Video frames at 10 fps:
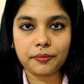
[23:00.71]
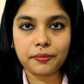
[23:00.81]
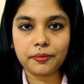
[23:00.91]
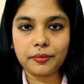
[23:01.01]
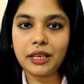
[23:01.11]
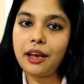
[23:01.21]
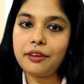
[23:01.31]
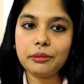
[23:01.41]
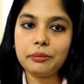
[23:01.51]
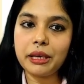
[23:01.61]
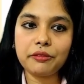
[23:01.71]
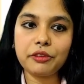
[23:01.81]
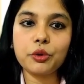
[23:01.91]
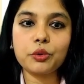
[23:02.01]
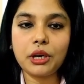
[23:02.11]
Then I will be
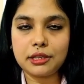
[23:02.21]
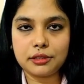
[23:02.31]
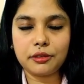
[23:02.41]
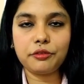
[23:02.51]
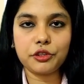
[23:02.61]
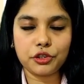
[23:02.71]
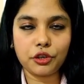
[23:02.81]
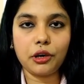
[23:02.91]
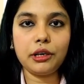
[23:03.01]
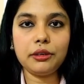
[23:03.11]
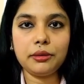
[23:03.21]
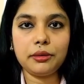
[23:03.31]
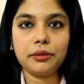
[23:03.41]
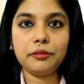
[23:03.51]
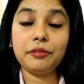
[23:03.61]
giving you the answer for sure
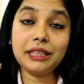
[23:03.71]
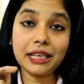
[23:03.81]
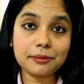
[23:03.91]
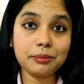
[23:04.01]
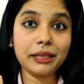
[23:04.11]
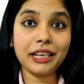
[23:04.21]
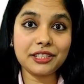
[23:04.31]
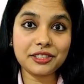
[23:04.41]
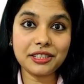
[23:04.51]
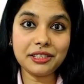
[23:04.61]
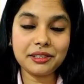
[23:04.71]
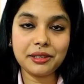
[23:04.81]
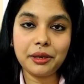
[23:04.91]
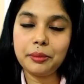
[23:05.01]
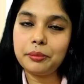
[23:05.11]
with explanation,
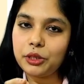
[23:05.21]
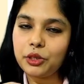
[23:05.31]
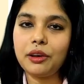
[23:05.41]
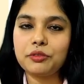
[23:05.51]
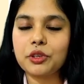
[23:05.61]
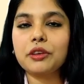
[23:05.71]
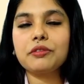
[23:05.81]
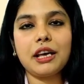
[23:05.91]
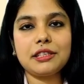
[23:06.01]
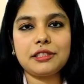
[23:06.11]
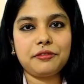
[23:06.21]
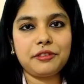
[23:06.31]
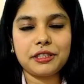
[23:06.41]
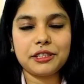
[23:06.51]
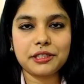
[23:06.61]
but you have to give the answer
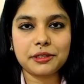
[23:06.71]
first.